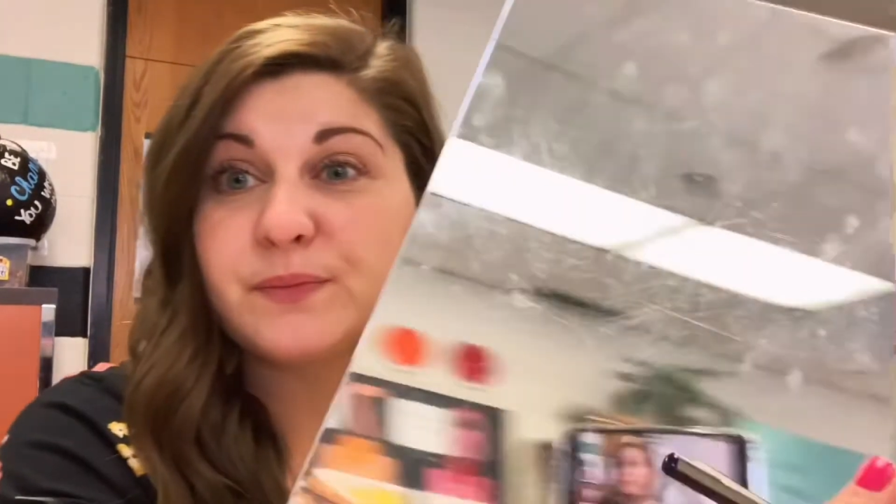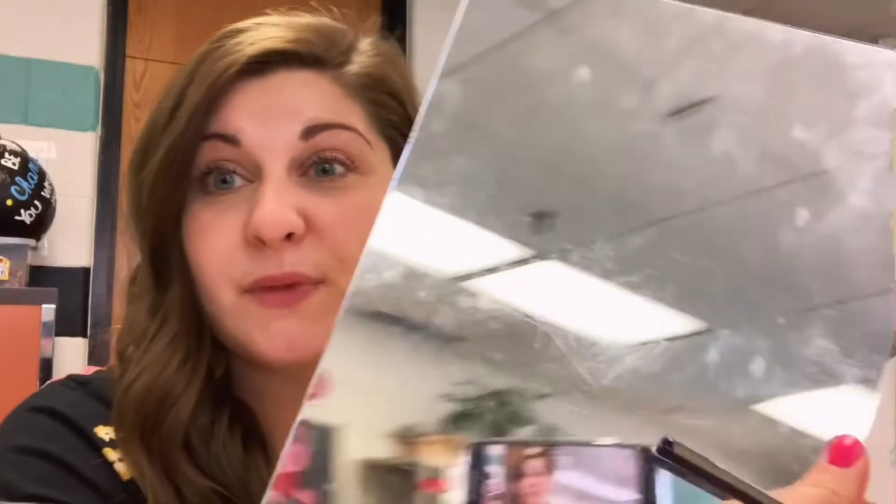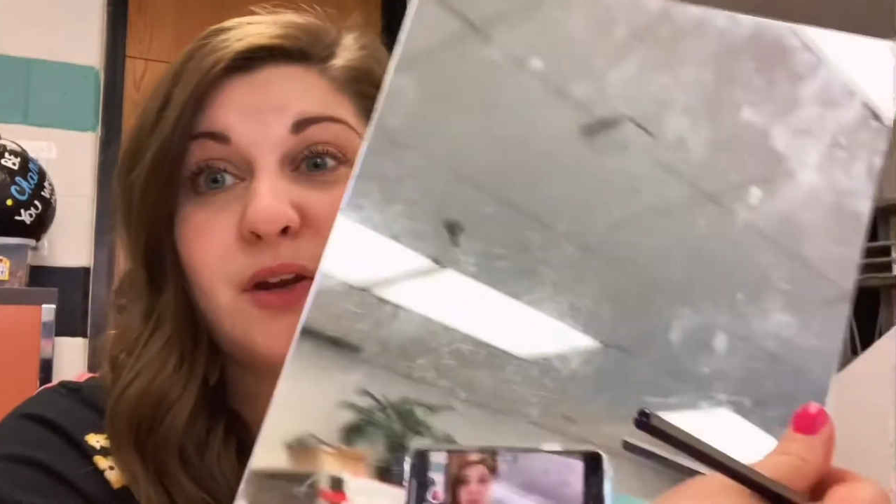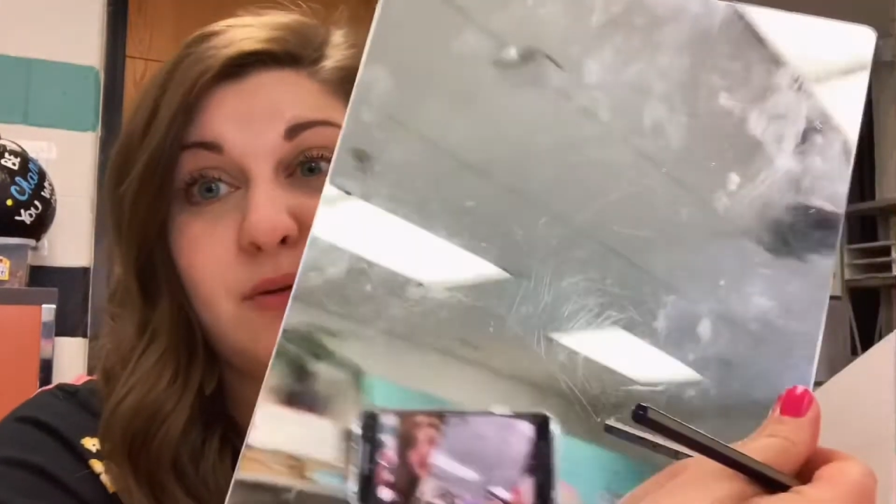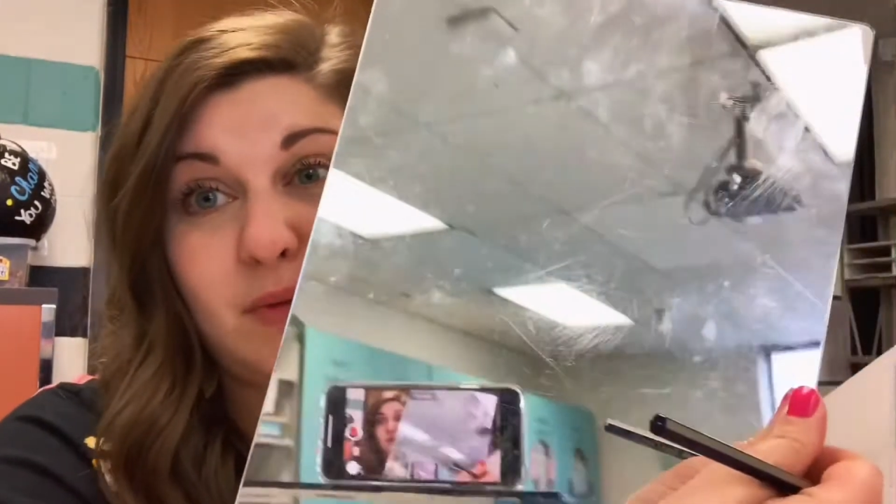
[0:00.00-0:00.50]

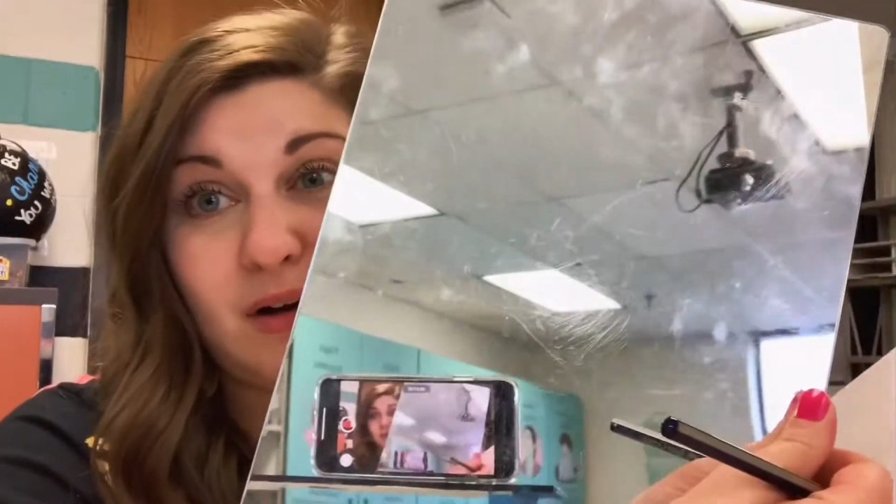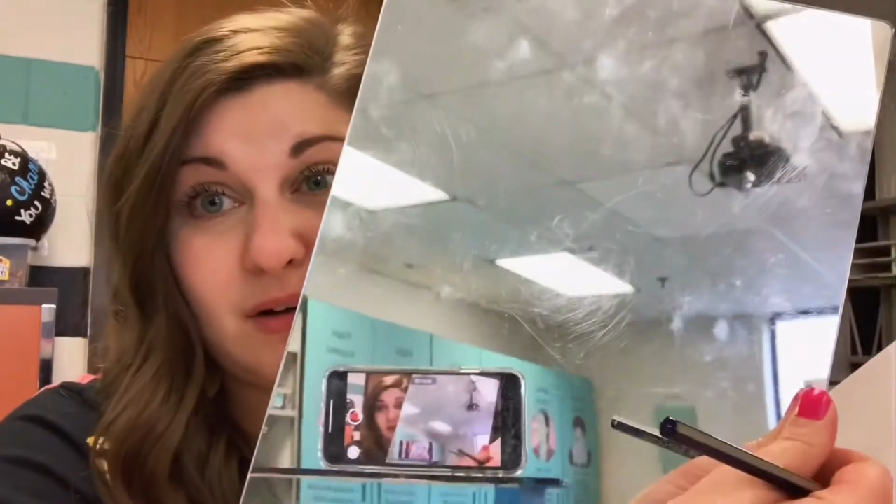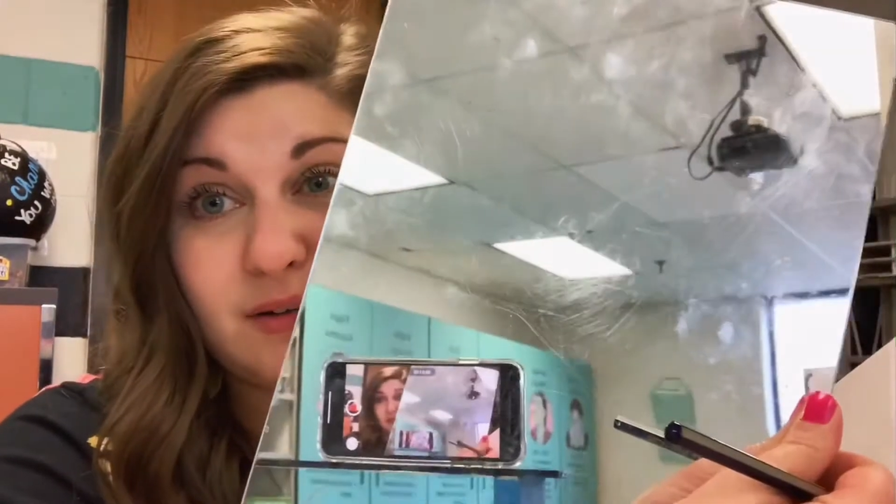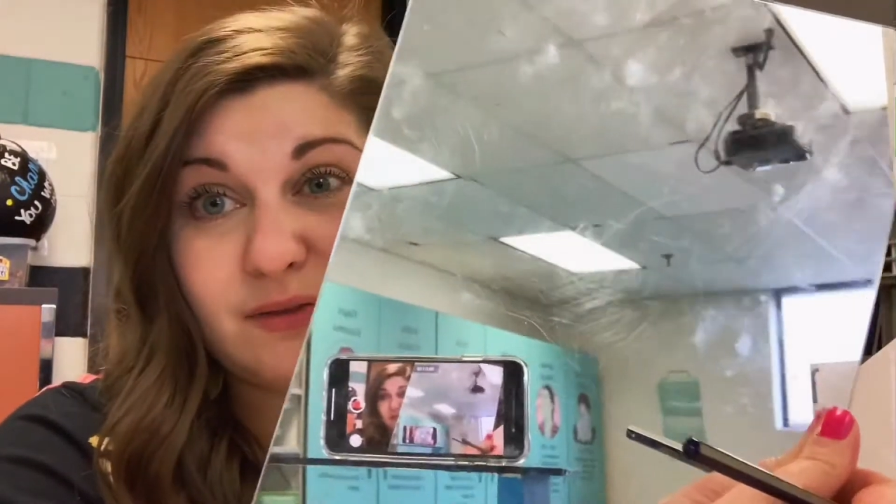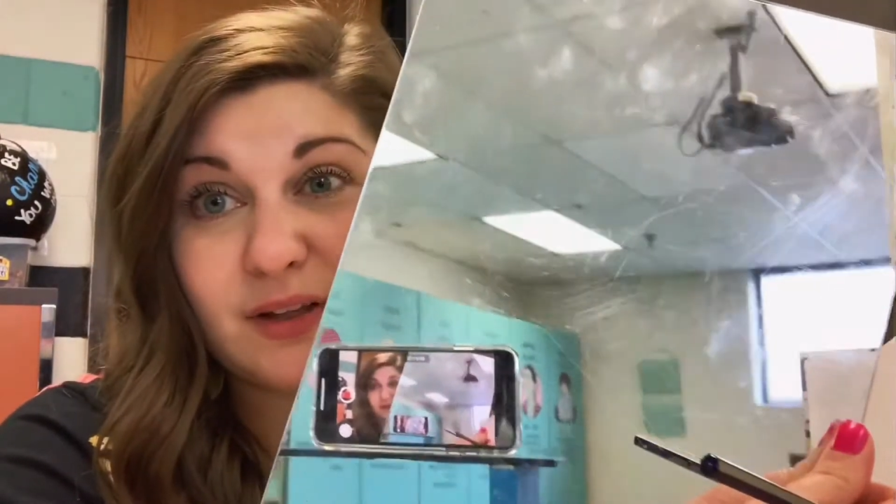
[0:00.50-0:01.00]
your
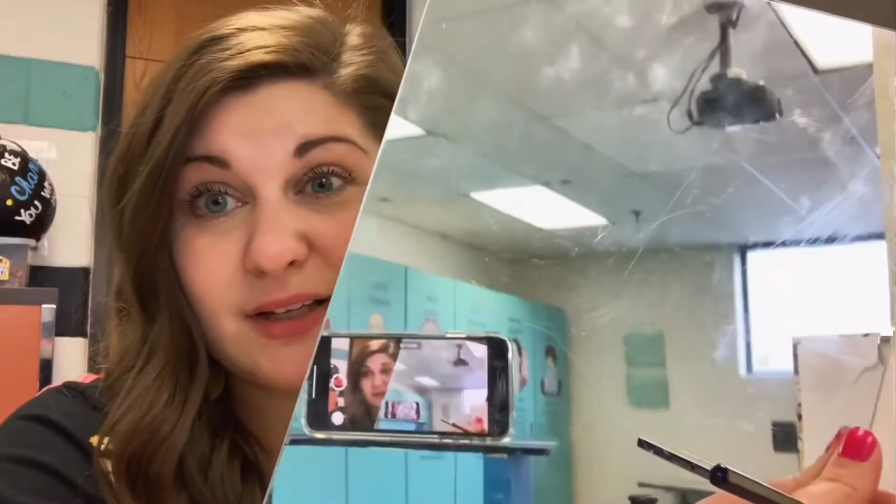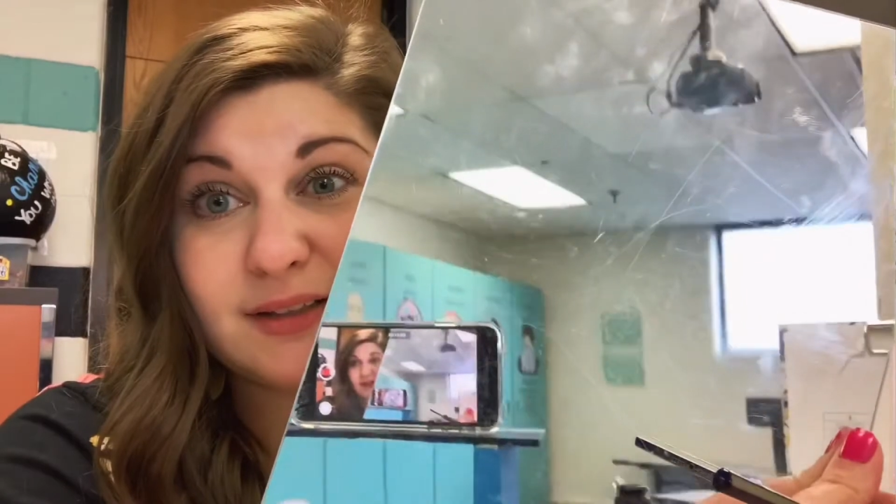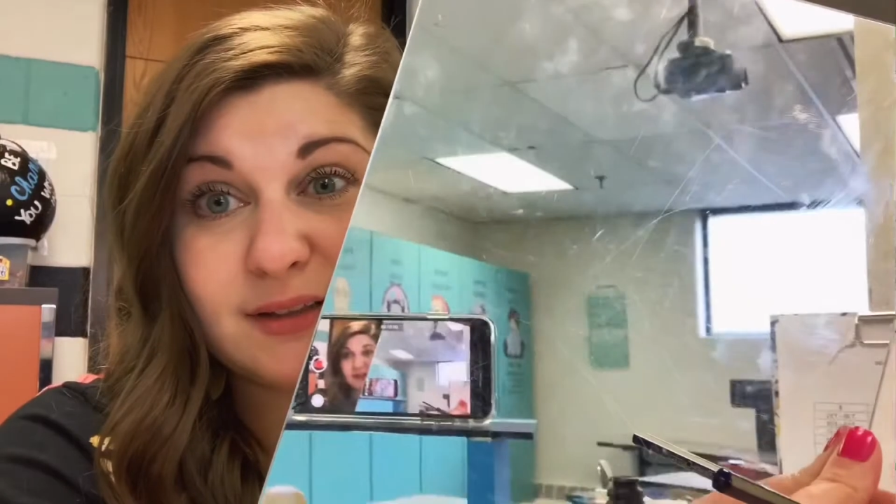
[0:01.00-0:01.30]
mirrors for this.